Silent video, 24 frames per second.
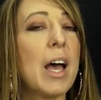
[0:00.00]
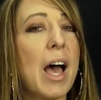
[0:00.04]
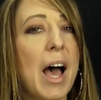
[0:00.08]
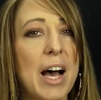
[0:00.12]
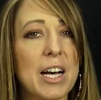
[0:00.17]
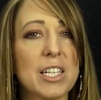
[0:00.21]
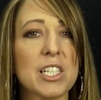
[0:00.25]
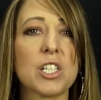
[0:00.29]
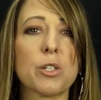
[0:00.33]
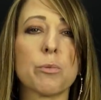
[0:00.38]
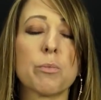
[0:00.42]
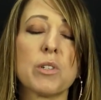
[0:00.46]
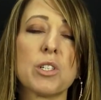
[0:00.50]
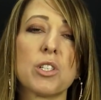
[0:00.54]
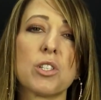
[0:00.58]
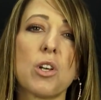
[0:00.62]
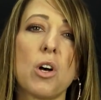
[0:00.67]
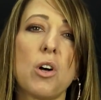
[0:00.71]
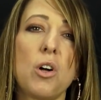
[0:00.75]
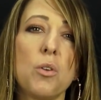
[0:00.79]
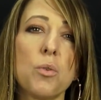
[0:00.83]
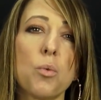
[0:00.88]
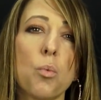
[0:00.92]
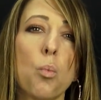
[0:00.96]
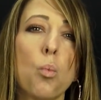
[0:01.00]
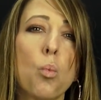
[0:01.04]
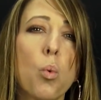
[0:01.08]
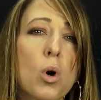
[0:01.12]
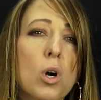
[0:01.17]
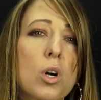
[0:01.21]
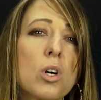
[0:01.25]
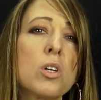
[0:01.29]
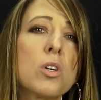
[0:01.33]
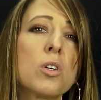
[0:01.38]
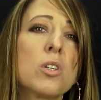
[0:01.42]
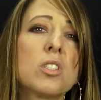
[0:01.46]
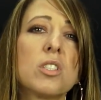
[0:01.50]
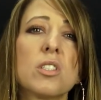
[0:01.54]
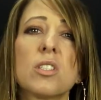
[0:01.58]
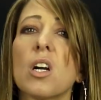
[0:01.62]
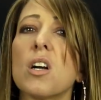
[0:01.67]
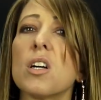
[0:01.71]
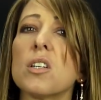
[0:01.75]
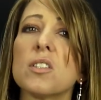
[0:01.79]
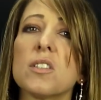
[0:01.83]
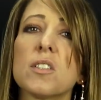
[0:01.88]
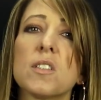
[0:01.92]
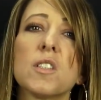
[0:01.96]
As a result, word
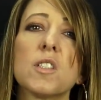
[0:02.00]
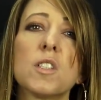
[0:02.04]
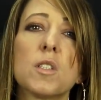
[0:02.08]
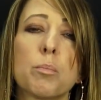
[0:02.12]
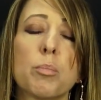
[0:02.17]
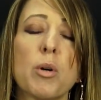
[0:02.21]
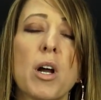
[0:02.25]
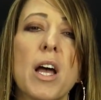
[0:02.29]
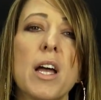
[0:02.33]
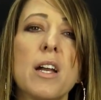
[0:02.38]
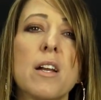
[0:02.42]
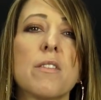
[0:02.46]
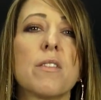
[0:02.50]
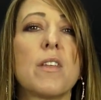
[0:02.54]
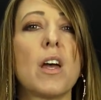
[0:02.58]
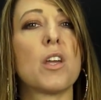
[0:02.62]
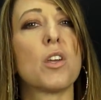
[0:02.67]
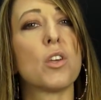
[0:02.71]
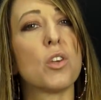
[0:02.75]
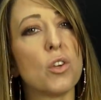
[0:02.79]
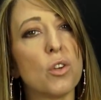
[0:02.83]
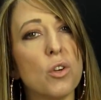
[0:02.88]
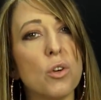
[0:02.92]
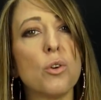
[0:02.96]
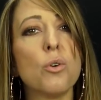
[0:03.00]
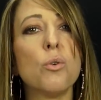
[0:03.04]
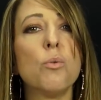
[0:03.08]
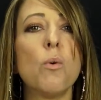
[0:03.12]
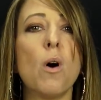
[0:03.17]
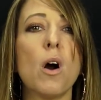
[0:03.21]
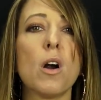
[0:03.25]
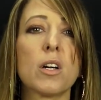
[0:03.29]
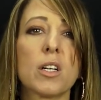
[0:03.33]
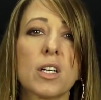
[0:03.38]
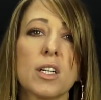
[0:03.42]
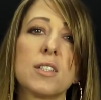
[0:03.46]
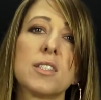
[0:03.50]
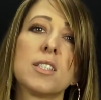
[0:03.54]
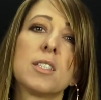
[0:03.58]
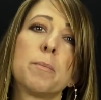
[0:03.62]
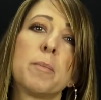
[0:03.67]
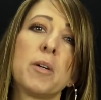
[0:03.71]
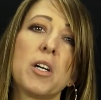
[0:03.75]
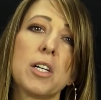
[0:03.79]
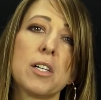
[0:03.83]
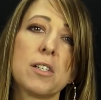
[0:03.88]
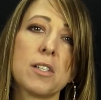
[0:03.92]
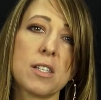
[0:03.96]
starts to spread that you are a
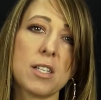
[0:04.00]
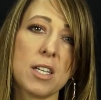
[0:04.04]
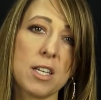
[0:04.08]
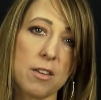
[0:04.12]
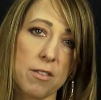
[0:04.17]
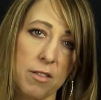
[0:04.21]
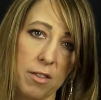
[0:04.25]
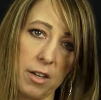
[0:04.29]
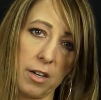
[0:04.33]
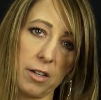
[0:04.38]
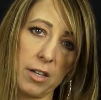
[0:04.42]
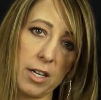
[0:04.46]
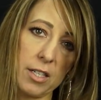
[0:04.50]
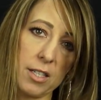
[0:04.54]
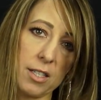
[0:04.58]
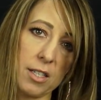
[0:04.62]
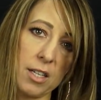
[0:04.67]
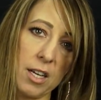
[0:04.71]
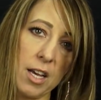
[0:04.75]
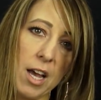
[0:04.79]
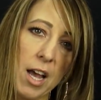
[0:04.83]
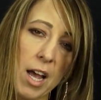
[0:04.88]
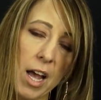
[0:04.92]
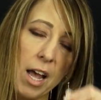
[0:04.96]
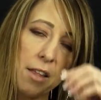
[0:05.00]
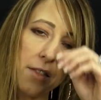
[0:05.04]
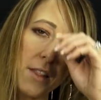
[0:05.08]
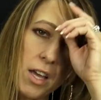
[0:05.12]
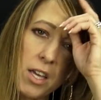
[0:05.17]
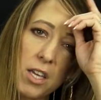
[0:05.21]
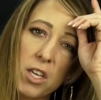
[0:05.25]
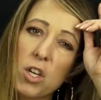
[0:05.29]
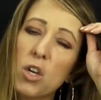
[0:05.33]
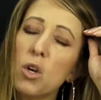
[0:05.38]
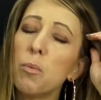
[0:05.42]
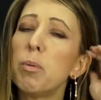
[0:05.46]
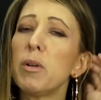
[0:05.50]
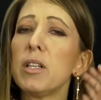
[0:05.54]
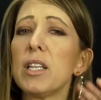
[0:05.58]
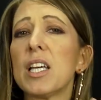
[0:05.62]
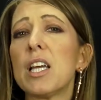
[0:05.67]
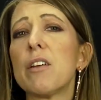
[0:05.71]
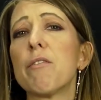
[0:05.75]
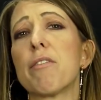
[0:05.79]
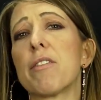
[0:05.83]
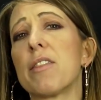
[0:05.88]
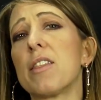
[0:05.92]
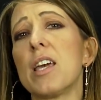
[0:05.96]
conspiracy theorist and that you
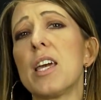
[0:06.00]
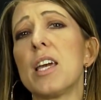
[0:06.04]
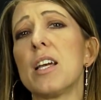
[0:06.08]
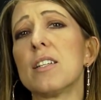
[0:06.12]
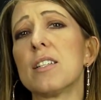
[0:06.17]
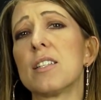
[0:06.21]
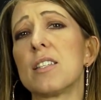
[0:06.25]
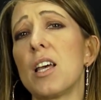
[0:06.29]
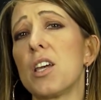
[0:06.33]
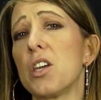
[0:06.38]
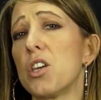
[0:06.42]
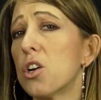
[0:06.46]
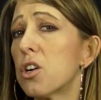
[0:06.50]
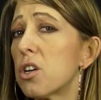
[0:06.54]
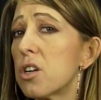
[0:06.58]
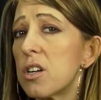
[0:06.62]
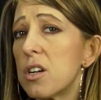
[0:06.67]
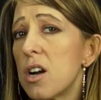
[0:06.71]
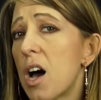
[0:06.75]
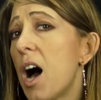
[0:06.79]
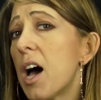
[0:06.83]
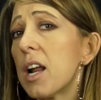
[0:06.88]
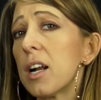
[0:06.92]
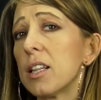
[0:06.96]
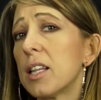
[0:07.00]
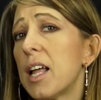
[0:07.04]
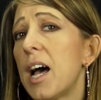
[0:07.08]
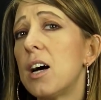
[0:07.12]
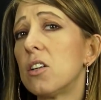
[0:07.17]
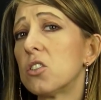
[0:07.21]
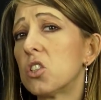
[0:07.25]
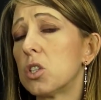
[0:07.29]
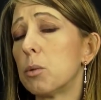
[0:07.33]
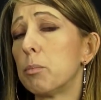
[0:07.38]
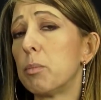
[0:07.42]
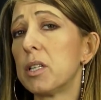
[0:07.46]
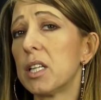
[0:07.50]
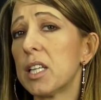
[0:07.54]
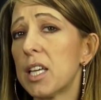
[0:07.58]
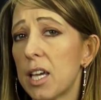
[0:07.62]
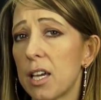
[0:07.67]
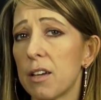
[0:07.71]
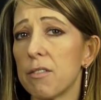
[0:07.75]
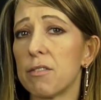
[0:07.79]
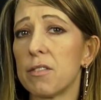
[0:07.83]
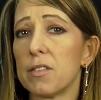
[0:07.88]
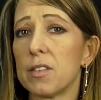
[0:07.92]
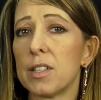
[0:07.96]
believe things that you're not allowed to
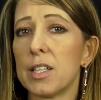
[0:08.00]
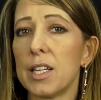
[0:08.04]
believe.